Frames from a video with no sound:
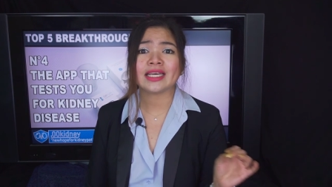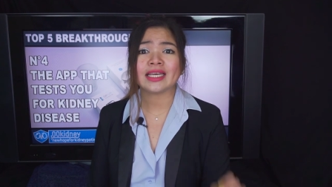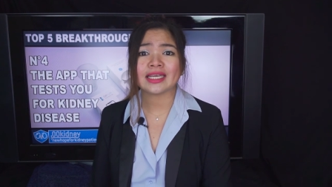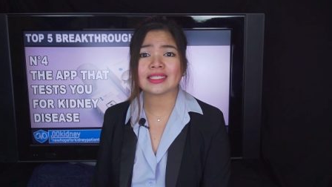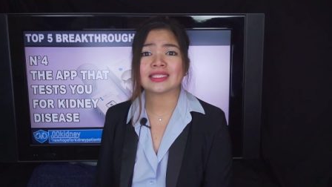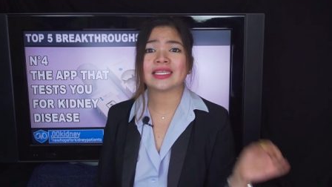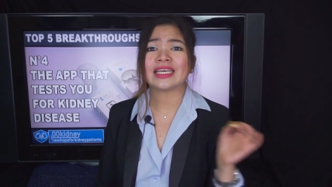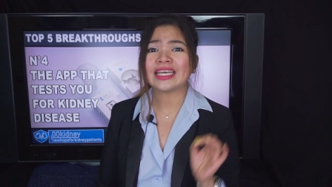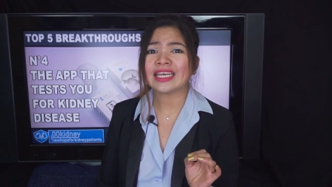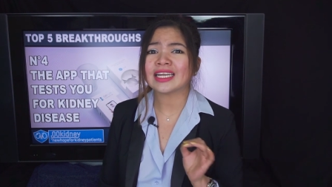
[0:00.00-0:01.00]
it's
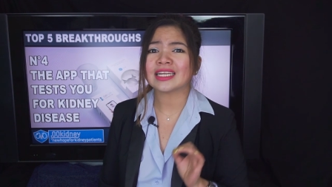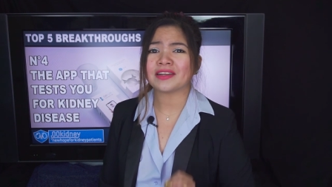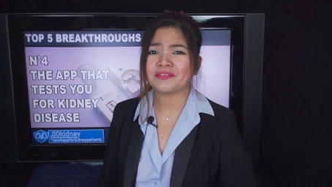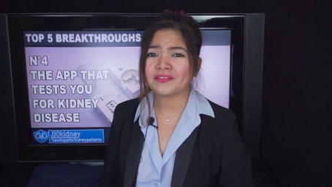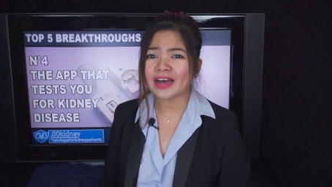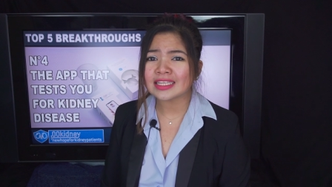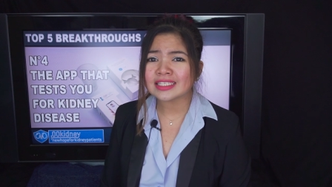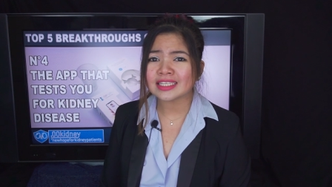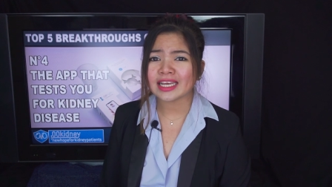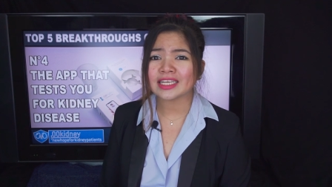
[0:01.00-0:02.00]
in an
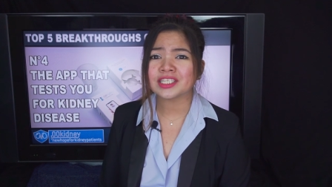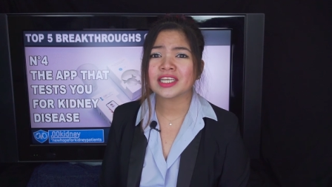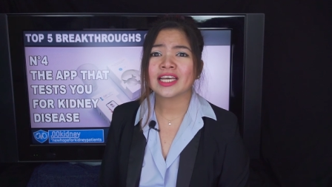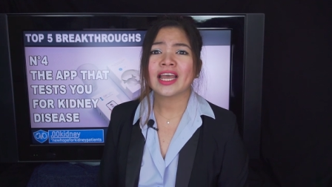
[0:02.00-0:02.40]
advanced stage